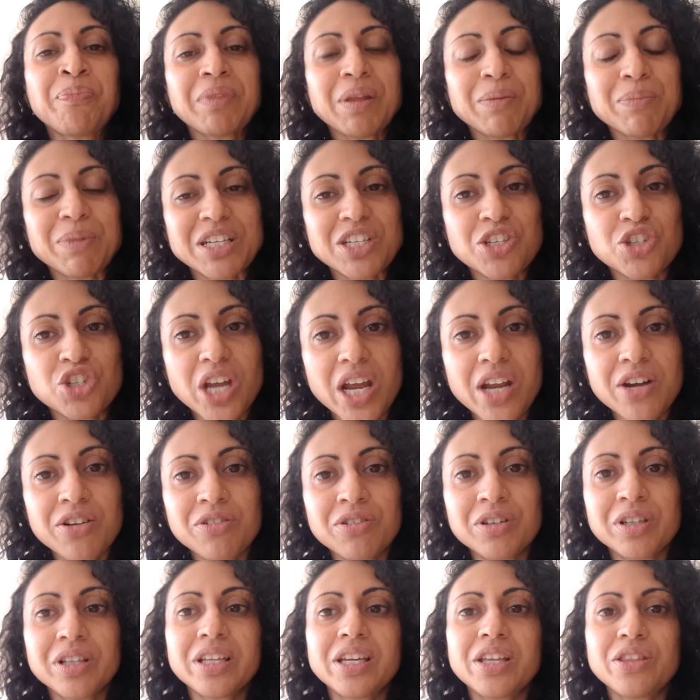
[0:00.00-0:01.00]
But
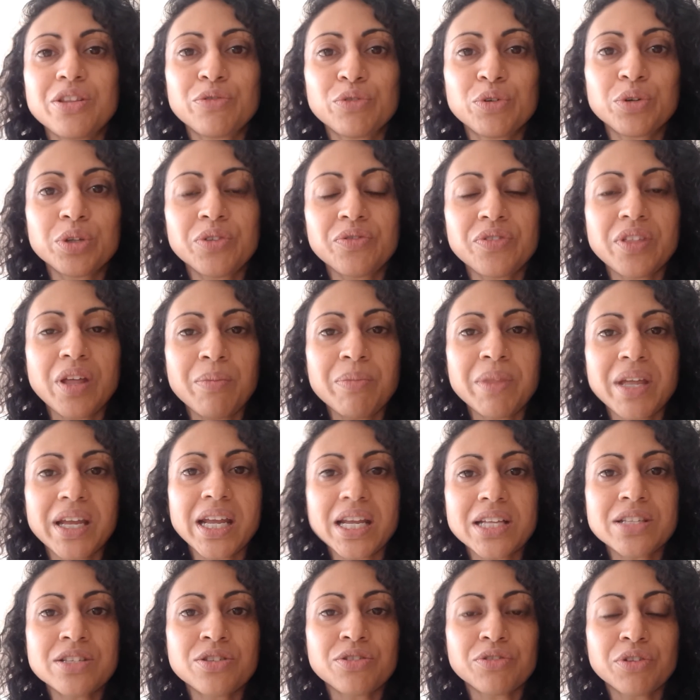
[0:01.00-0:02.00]
generally, the rule of thumb that
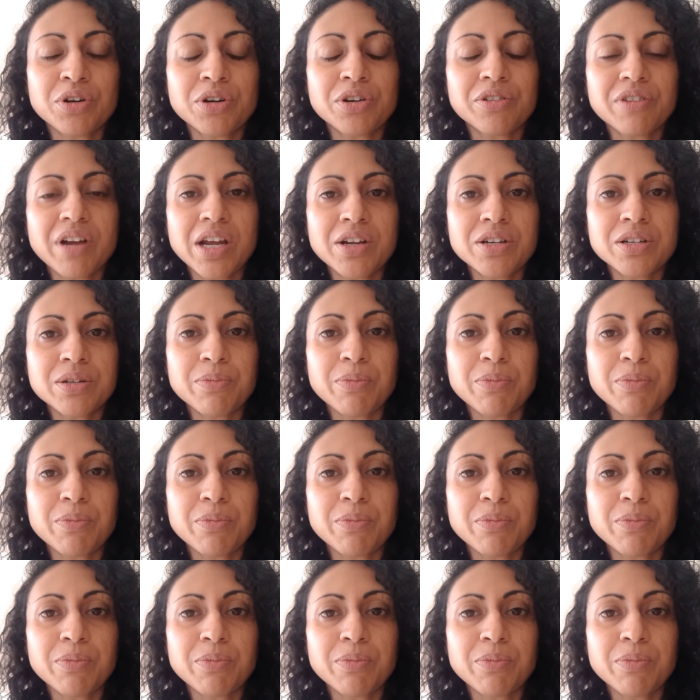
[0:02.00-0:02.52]
gets thrown around,